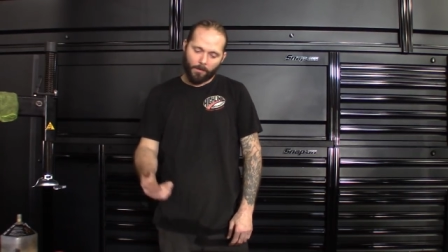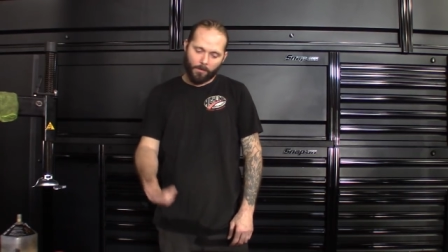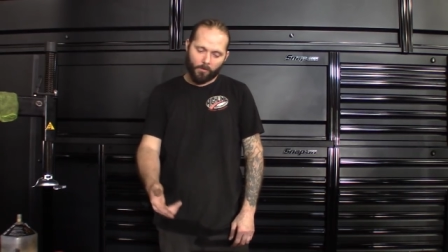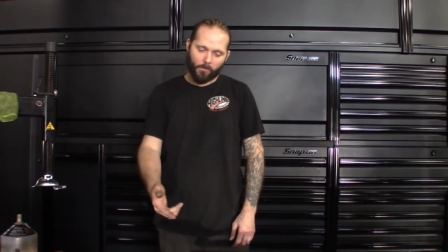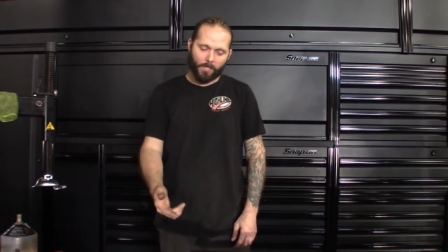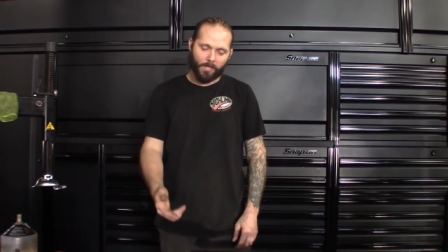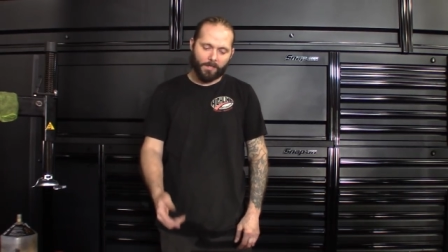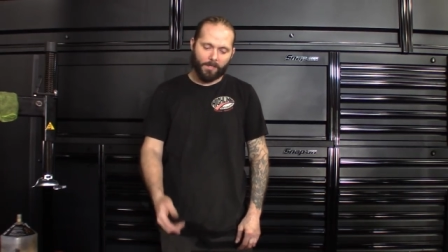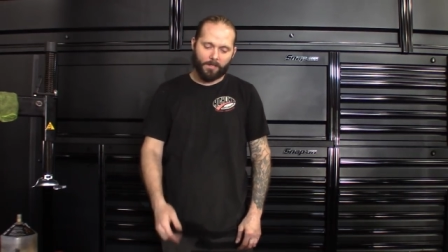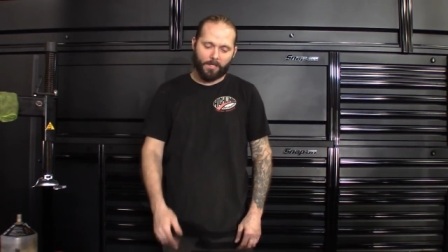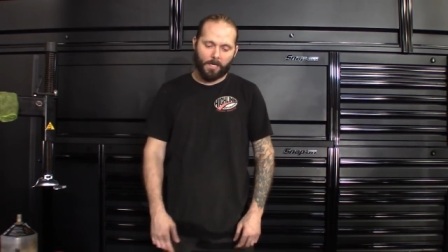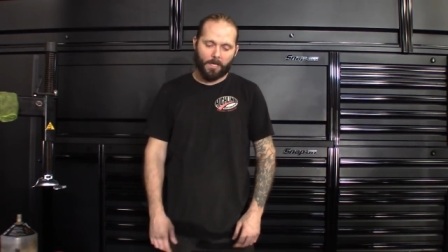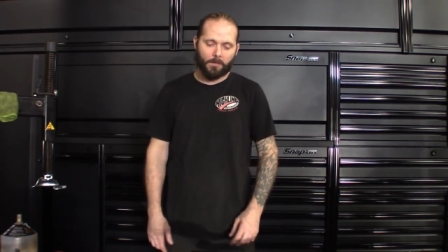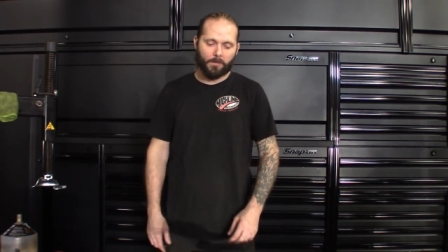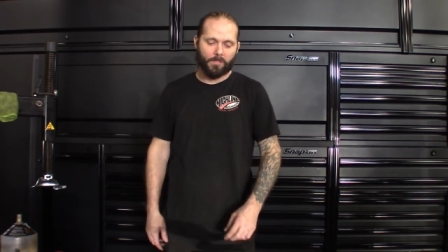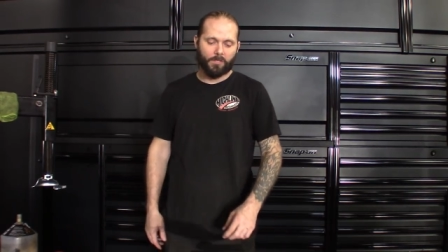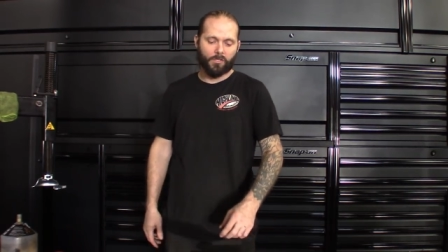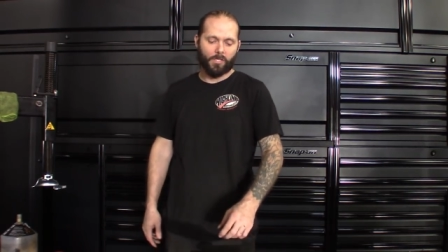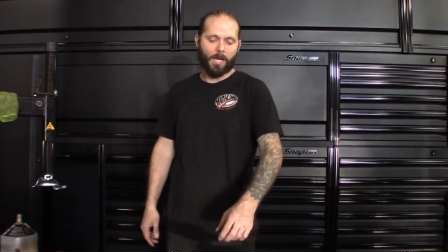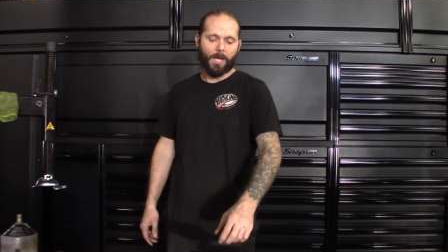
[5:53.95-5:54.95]
you get the
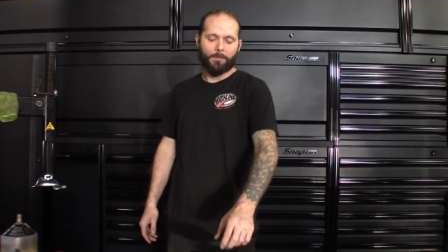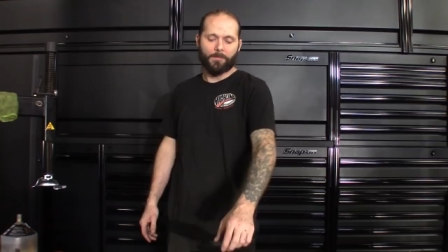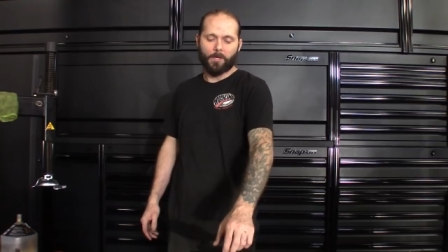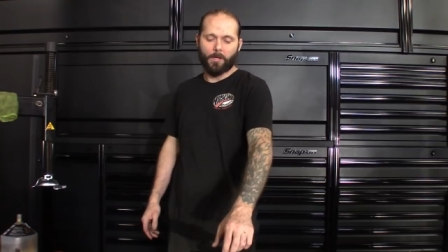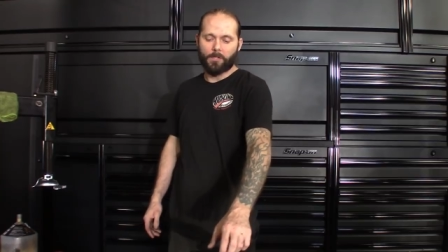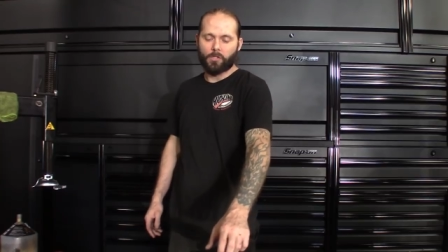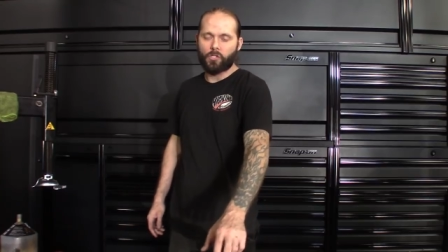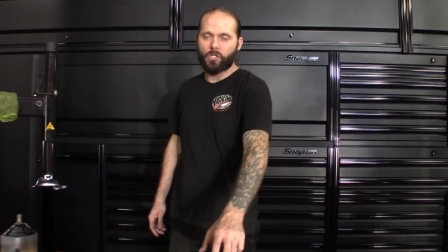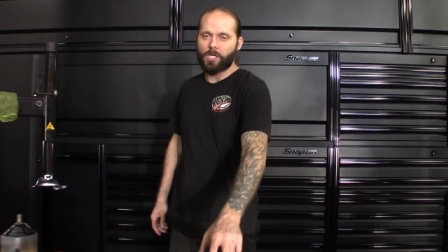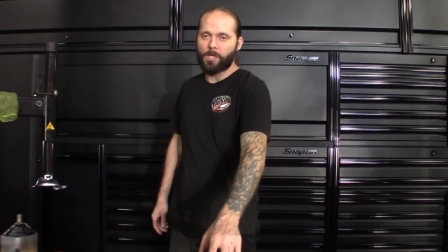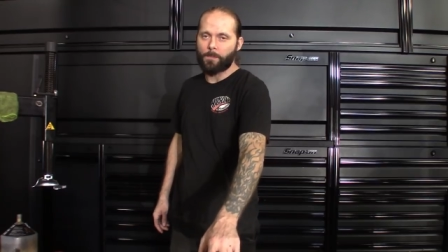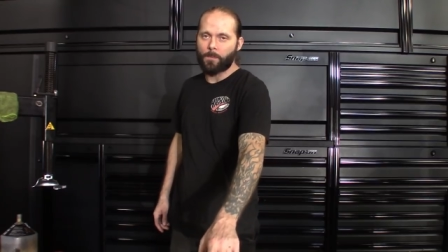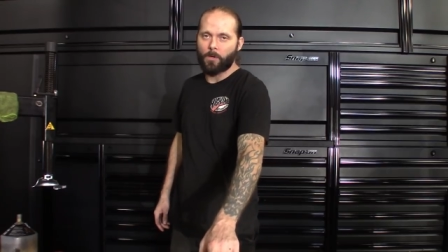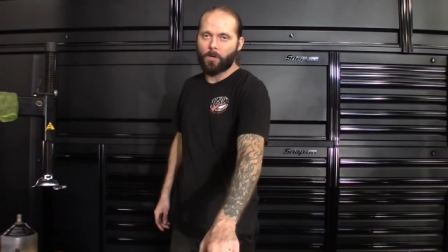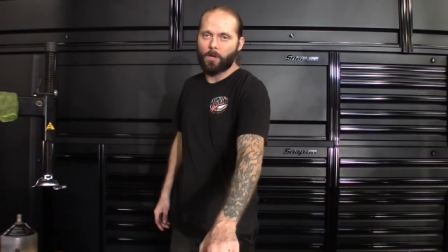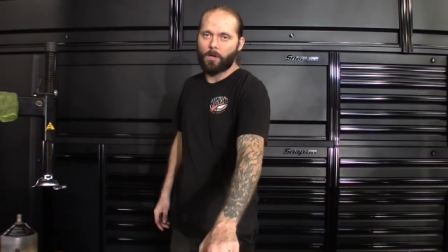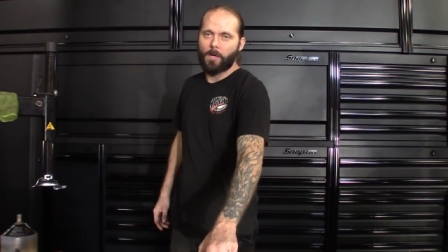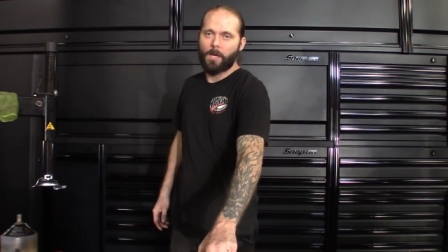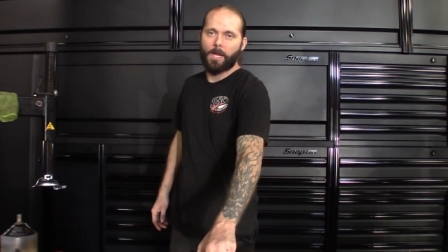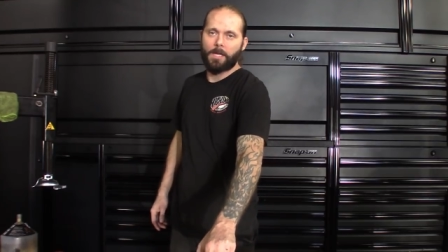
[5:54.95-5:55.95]
job done
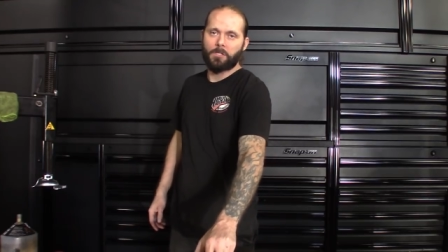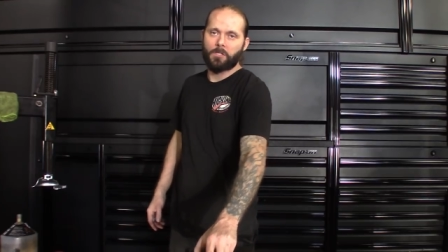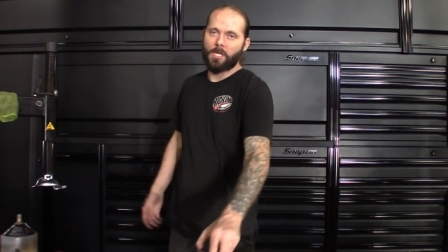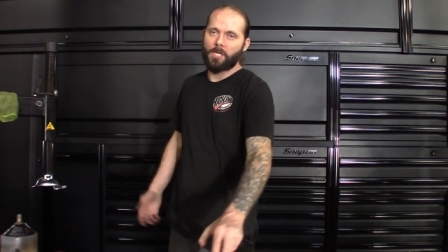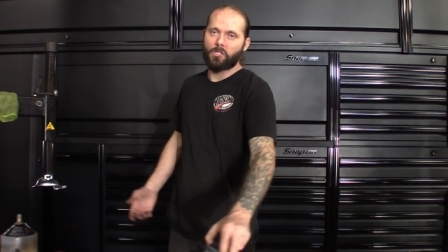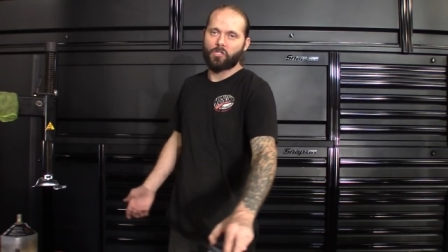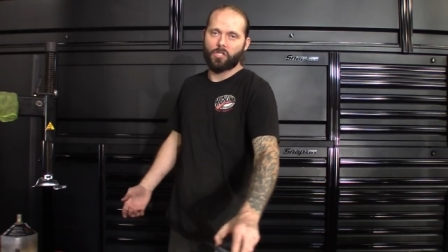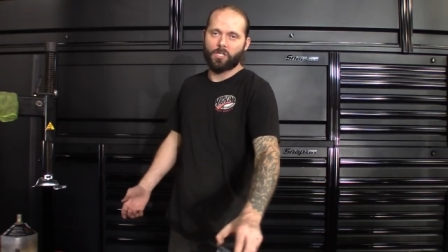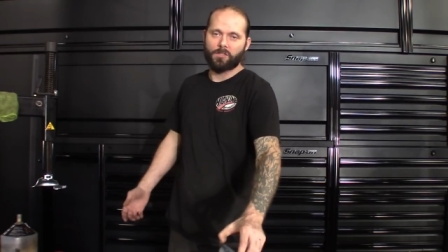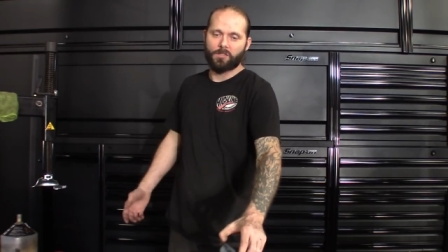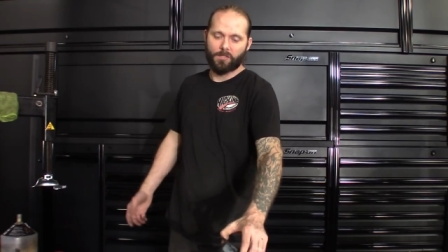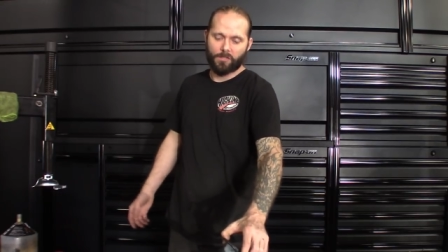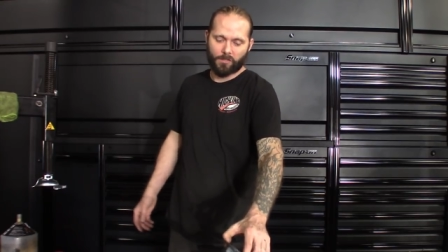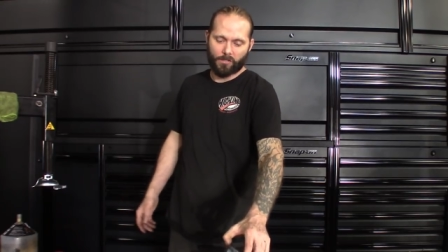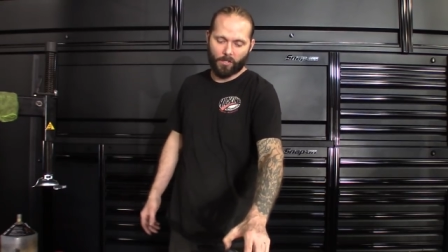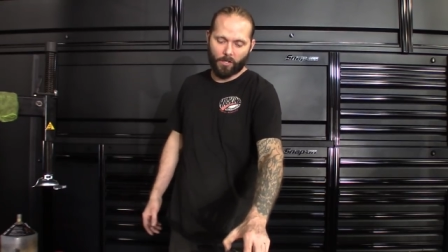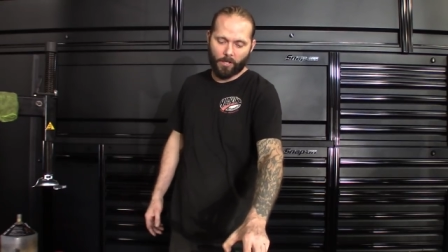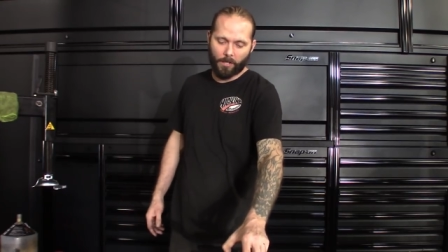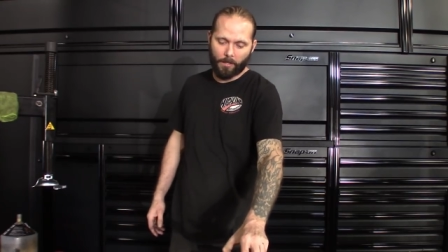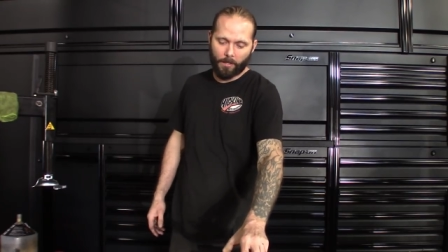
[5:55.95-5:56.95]
cheaper and, and just as
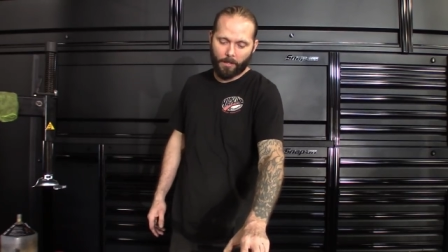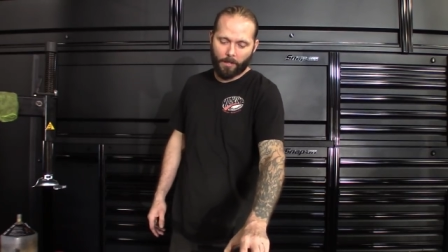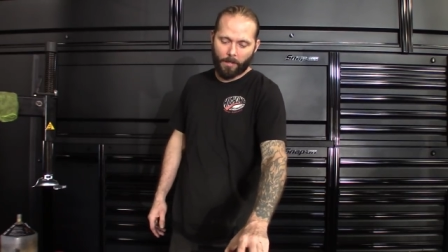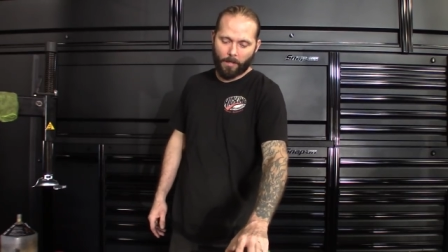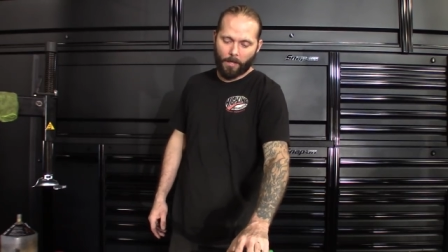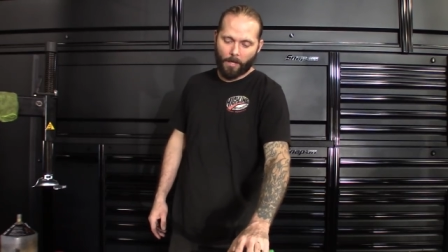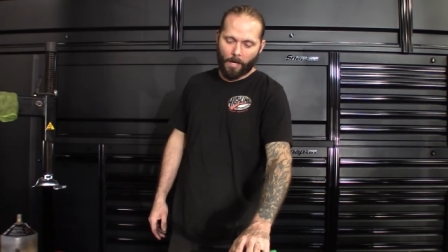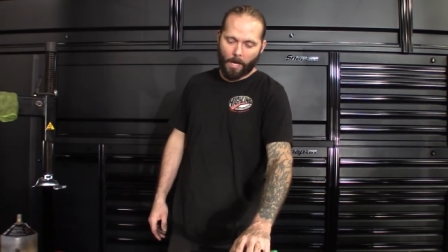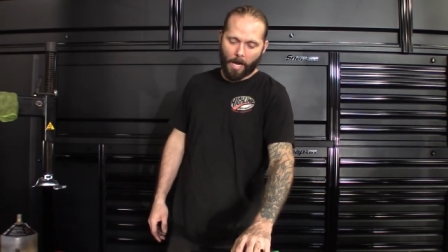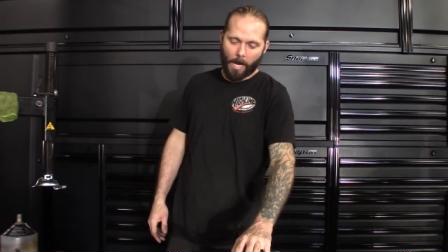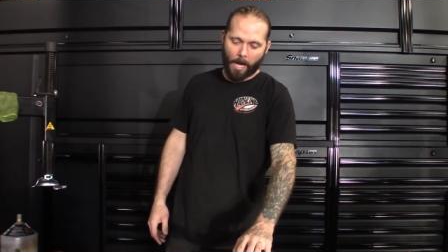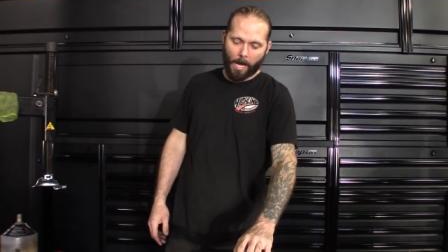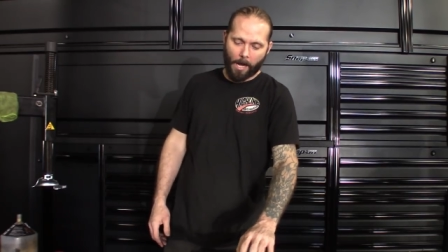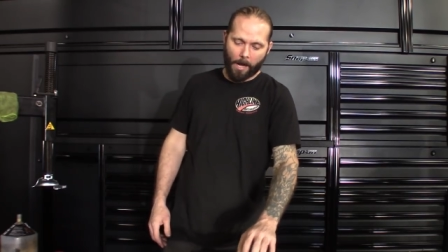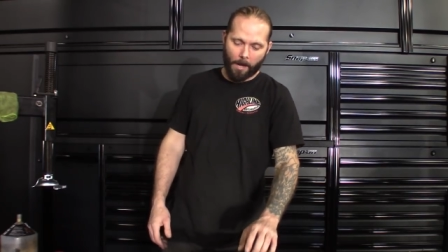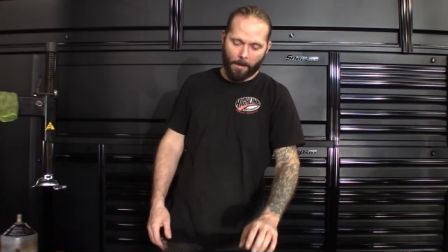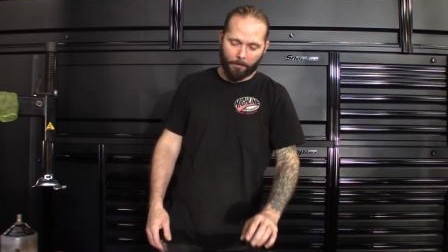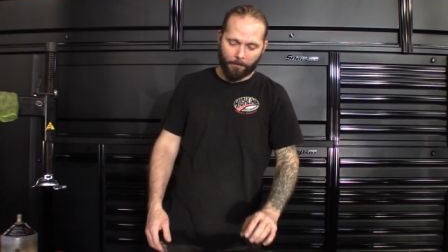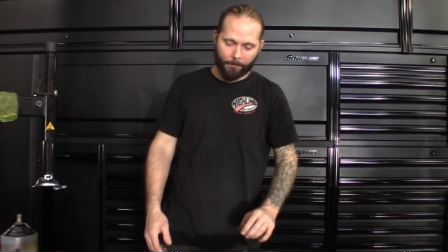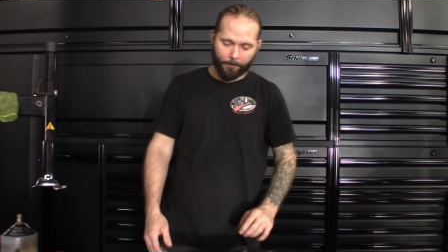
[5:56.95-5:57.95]
good.
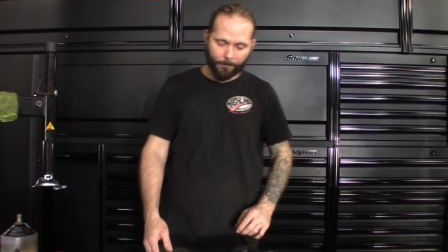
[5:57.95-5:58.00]
Um,